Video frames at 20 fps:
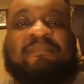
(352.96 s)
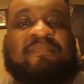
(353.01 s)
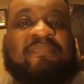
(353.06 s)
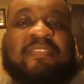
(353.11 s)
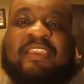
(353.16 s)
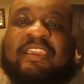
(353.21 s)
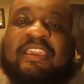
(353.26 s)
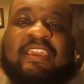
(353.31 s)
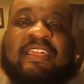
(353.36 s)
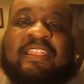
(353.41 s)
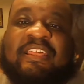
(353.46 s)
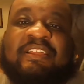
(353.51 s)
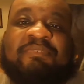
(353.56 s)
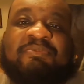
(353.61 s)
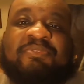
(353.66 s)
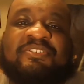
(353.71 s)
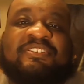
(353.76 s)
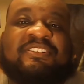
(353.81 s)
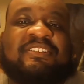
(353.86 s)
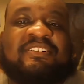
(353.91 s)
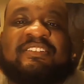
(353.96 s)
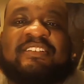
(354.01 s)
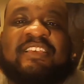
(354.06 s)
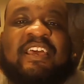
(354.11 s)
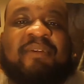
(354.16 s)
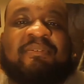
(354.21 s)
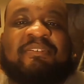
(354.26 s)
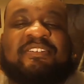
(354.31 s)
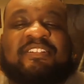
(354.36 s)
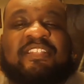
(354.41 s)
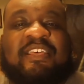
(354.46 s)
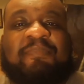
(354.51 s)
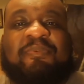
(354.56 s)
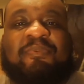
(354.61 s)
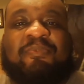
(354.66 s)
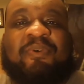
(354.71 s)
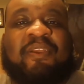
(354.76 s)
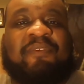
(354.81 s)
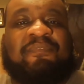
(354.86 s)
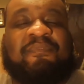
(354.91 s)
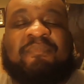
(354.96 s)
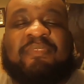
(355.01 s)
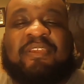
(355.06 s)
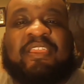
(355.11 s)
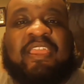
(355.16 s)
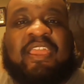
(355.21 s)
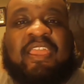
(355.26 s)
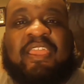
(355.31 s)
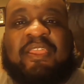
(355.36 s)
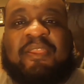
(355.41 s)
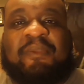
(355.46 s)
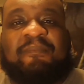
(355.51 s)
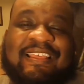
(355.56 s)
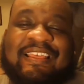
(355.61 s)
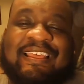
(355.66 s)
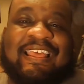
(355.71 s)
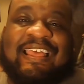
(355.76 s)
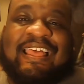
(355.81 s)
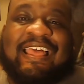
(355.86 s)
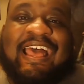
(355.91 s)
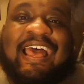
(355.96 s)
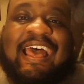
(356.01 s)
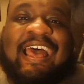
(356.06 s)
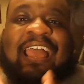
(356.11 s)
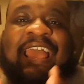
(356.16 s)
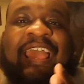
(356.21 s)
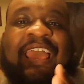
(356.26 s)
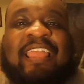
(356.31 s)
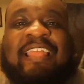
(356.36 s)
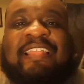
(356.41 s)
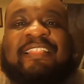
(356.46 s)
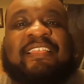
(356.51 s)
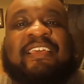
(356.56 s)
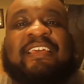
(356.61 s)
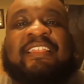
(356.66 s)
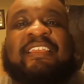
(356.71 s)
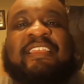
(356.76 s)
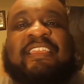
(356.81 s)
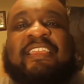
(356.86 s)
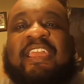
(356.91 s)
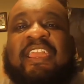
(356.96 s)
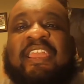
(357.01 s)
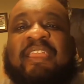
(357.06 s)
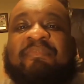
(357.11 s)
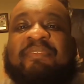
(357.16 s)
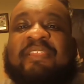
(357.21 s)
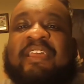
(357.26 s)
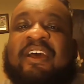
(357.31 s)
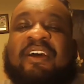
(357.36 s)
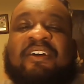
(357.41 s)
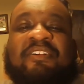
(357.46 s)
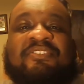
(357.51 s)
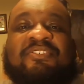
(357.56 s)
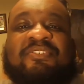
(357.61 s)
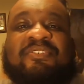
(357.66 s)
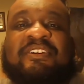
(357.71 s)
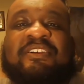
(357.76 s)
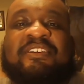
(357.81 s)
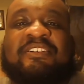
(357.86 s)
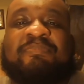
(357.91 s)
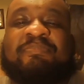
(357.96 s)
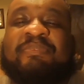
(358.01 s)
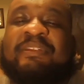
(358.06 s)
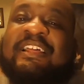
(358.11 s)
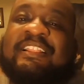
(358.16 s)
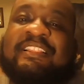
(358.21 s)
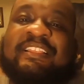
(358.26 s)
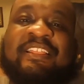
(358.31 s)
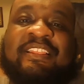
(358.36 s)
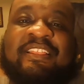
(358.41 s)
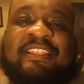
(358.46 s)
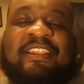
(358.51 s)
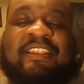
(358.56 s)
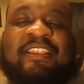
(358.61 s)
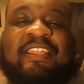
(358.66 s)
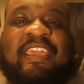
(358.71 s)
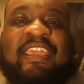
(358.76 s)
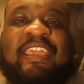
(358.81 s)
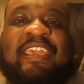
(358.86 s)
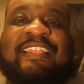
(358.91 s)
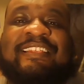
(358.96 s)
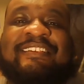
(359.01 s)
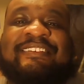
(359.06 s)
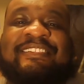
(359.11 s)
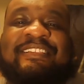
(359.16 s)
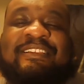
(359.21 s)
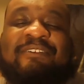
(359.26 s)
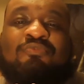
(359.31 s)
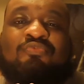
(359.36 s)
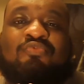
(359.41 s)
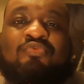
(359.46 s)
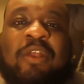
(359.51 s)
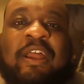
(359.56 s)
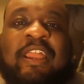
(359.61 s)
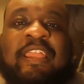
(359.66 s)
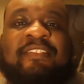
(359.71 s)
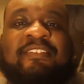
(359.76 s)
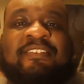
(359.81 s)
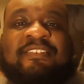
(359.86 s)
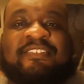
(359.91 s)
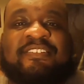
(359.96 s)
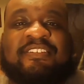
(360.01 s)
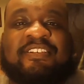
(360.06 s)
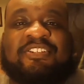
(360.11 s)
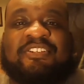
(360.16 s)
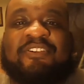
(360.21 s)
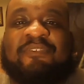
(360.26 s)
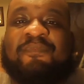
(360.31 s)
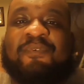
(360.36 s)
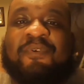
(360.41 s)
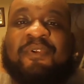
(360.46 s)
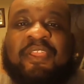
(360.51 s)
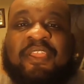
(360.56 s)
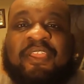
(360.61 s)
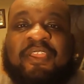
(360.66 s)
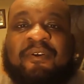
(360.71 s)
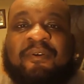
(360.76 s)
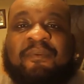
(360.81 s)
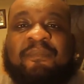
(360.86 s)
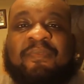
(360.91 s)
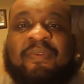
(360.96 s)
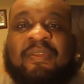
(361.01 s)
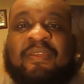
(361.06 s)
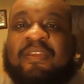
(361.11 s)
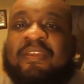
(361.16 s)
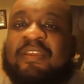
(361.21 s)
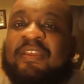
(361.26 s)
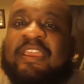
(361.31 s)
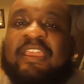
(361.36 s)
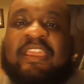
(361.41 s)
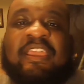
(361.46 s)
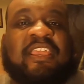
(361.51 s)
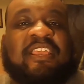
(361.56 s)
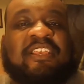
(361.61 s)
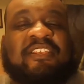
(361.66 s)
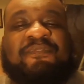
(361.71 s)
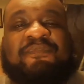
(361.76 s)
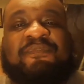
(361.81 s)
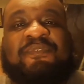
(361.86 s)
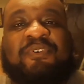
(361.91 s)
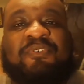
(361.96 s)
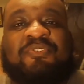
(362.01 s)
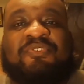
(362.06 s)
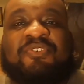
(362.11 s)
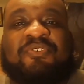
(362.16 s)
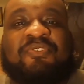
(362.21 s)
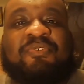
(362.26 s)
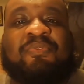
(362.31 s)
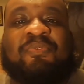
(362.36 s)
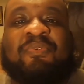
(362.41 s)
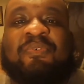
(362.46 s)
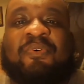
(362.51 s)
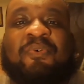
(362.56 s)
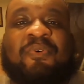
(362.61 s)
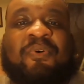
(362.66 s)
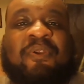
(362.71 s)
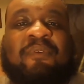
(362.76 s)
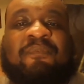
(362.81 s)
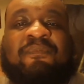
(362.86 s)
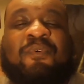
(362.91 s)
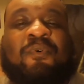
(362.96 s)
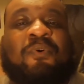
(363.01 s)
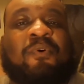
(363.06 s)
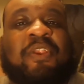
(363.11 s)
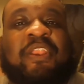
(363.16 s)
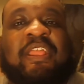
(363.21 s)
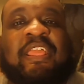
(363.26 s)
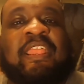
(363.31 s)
And it was just time to step away from the game. I hate that it came down to this, but at the end of the day, it is the right decision for him and his future going forward in